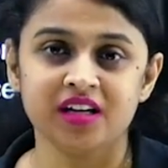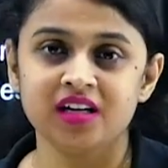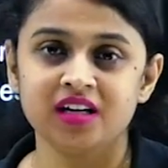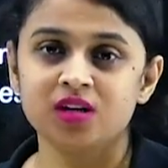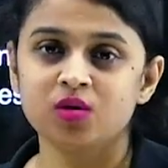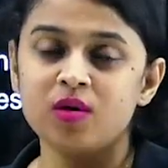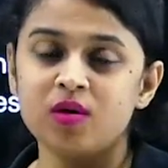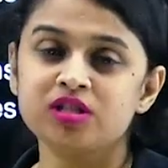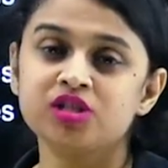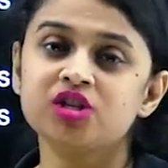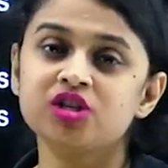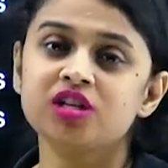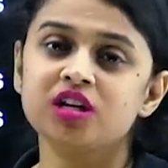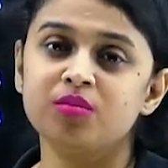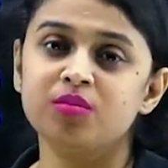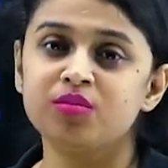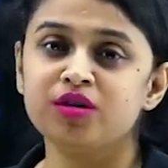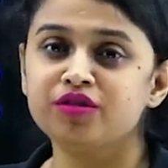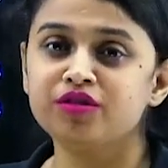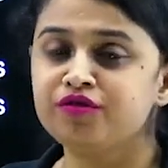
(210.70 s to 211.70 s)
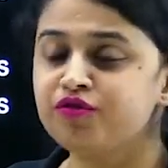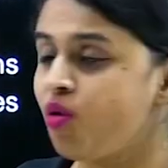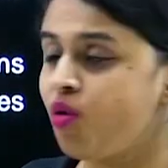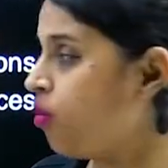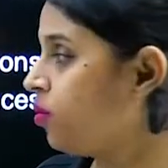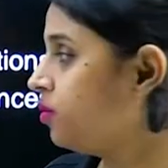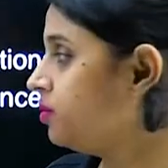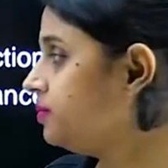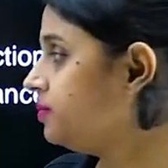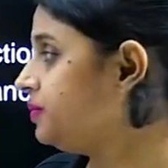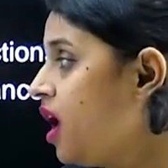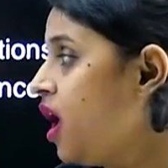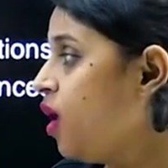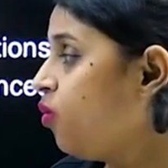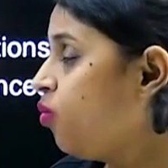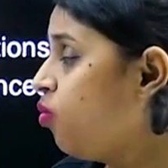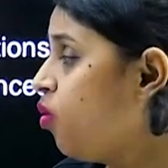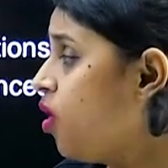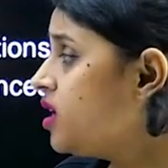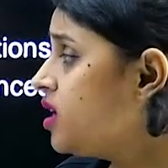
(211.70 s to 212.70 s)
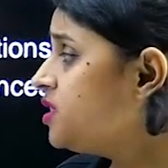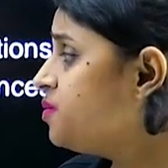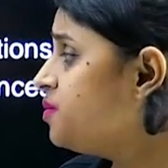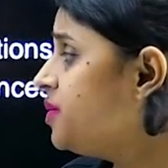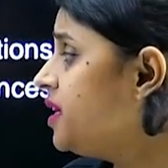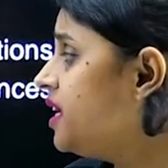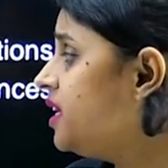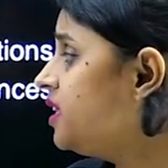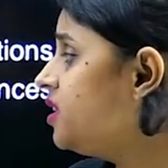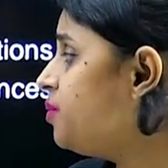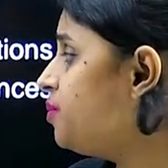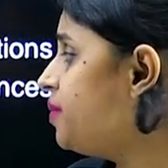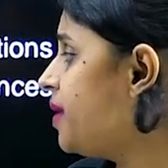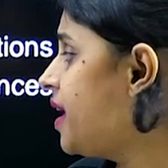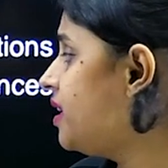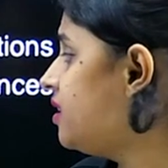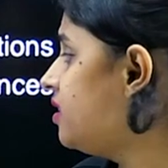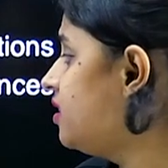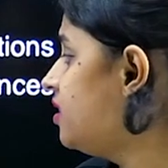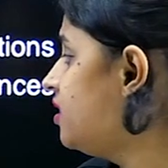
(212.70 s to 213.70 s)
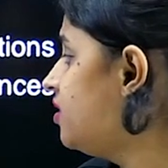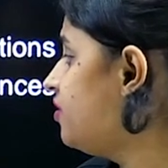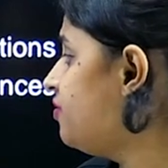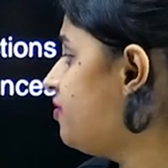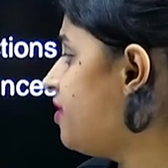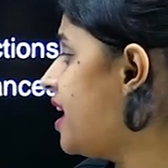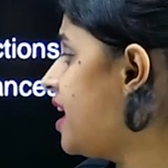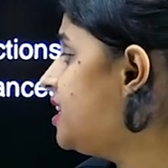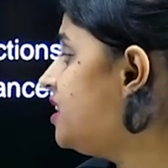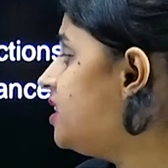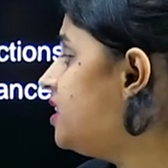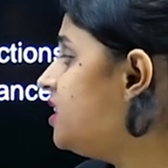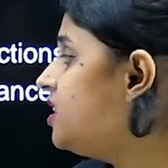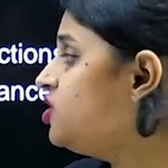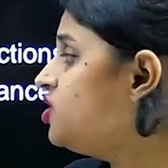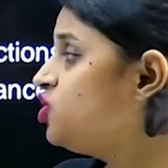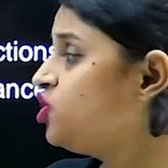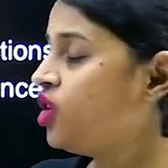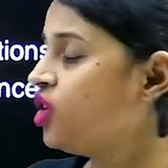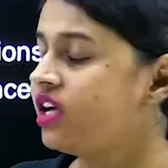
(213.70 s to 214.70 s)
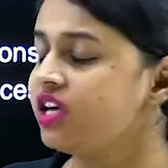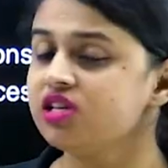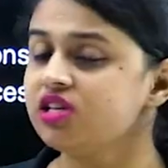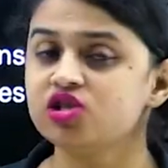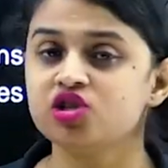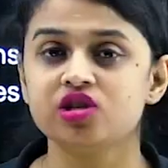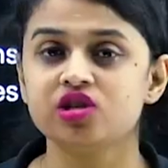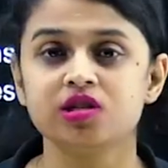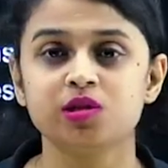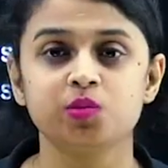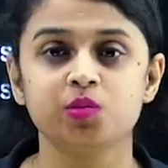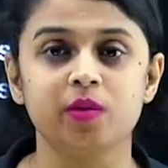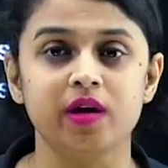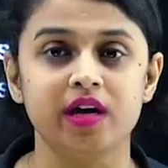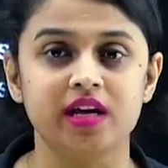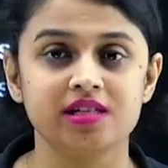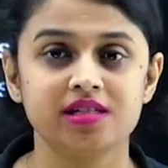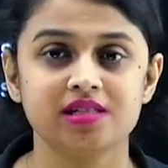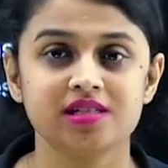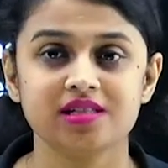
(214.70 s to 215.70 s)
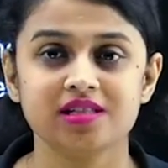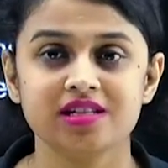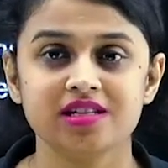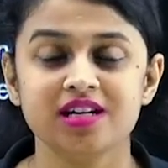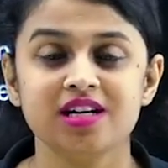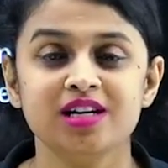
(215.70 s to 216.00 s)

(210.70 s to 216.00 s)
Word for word: Question number four. What made the peddler finally change his ways?